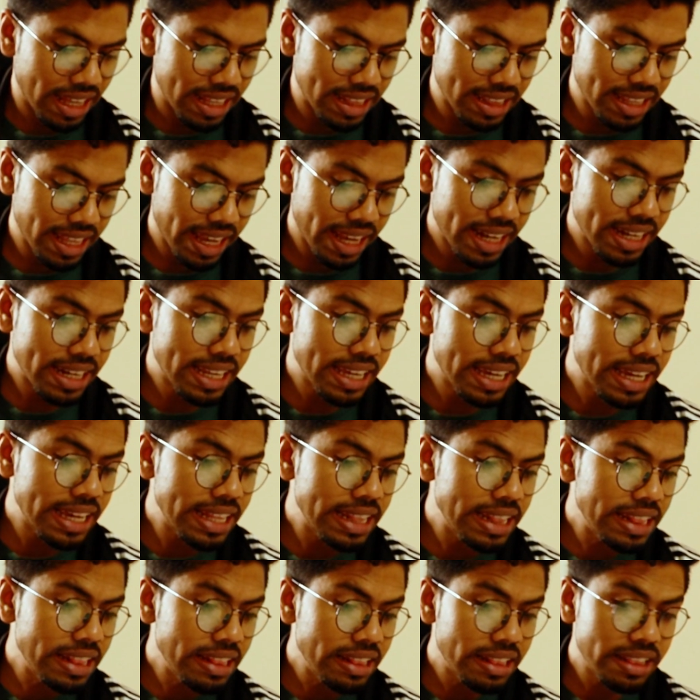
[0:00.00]
then
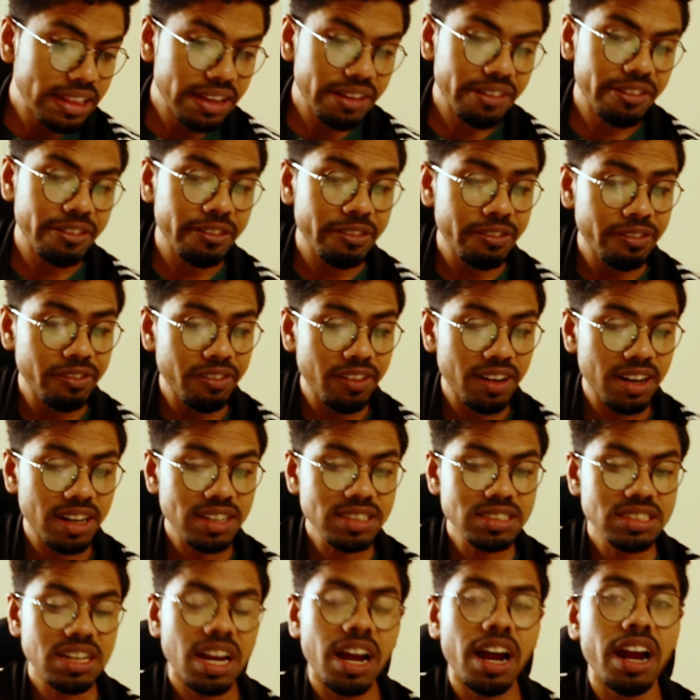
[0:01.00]
in the
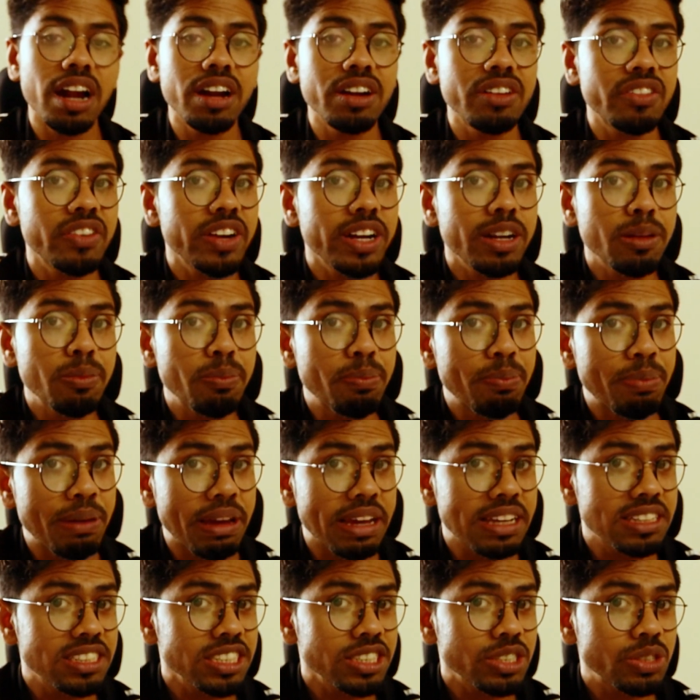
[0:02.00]
first 100
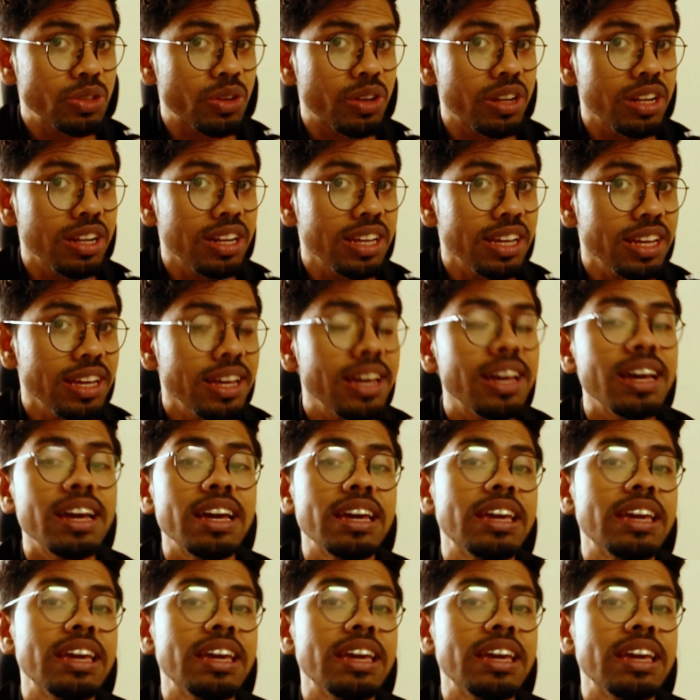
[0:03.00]
pages only,